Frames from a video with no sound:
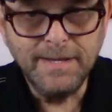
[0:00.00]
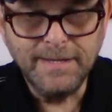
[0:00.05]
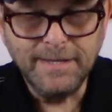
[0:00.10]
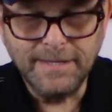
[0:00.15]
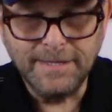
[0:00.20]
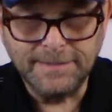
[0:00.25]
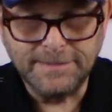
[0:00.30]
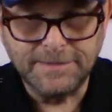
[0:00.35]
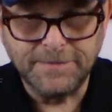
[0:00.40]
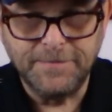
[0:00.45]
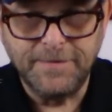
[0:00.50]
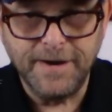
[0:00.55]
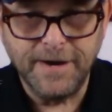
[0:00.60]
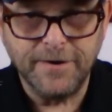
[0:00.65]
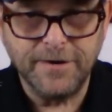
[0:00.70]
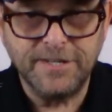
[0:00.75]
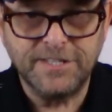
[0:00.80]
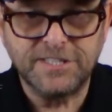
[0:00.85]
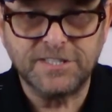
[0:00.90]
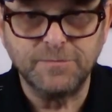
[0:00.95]
It's
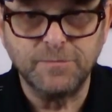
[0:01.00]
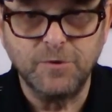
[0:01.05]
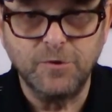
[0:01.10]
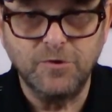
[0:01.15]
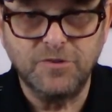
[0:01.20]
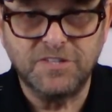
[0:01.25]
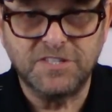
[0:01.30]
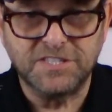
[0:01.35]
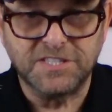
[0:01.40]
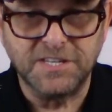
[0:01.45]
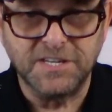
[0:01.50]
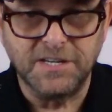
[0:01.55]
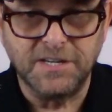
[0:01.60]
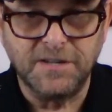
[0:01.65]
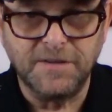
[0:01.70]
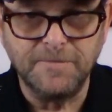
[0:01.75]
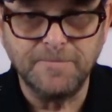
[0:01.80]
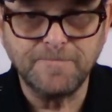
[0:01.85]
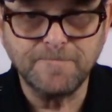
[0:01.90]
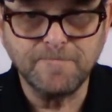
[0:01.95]
very smooth
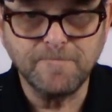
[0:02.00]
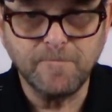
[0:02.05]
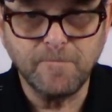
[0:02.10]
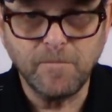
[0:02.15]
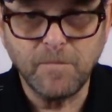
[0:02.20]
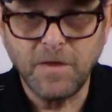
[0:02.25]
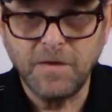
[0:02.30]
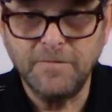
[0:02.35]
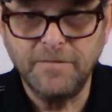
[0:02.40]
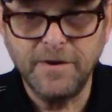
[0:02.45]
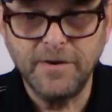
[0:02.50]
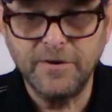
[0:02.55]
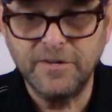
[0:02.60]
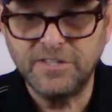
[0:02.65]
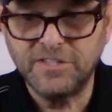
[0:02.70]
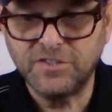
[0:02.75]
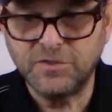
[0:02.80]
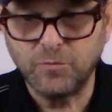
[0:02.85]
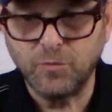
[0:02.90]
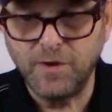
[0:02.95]
still, very
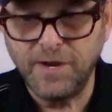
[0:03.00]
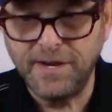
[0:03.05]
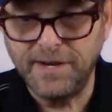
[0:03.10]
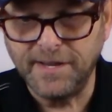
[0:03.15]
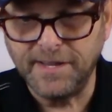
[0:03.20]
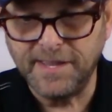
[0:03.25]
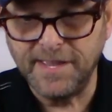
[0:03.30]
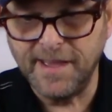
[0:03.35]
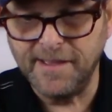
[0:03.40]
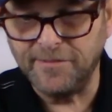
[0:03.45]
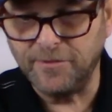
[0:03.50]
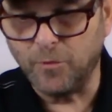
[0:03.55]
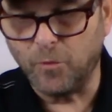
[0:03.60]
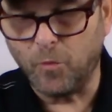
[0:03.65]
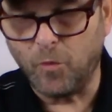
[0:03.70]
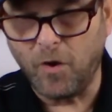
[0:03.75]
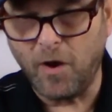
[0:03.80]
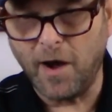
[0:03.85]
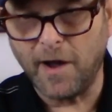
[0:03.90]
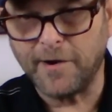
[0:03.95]
sweet. Again, the
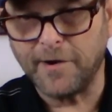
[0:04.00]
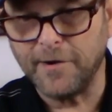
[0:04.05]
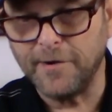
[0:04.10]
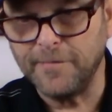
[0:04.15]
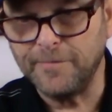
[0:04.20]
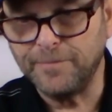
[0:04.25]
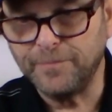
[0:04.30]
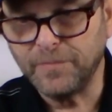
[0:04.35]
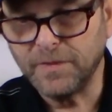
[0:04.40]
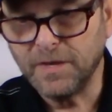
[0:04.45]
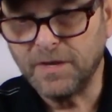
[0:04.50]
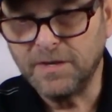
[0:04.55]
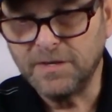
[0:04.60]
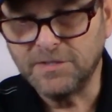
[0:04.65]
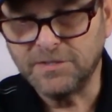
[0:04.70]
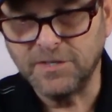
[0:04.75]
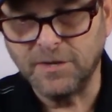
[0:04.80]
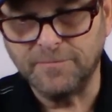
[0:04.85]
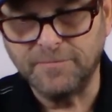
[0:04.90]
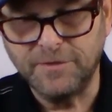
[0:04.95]
water
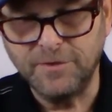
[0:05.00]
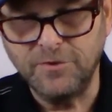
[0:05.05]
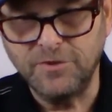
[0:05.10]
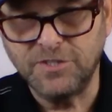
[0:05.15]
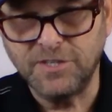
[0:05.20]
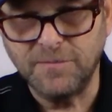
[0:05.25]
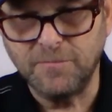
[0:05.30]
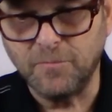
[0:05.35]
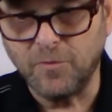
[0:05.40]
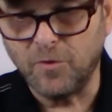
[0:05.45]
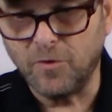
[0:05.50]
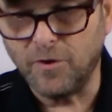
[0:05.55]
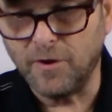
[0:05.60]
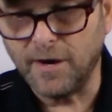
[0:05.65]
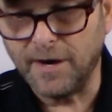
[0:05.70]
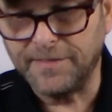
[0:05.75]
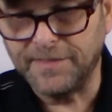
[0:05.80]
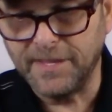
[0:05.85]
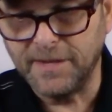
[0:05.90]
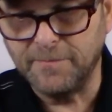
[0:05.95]
subdues it
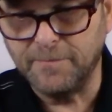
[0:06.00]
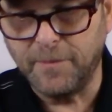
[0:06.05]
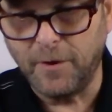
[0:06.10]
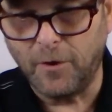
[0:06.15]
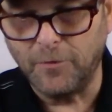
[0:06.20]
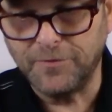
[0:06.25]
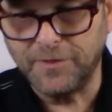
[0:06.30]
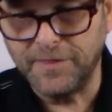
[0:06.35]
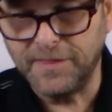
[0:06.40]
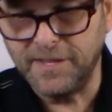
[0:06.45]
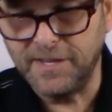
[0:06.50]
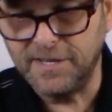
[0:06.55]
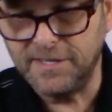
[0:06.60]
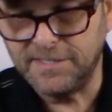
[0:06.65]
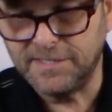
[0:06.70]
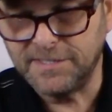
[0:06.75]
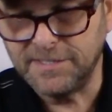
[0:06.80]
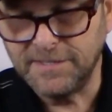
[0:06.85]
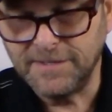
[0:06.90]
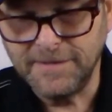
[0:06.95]
more. I think both of
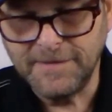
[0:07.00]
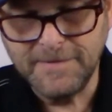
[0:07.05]
these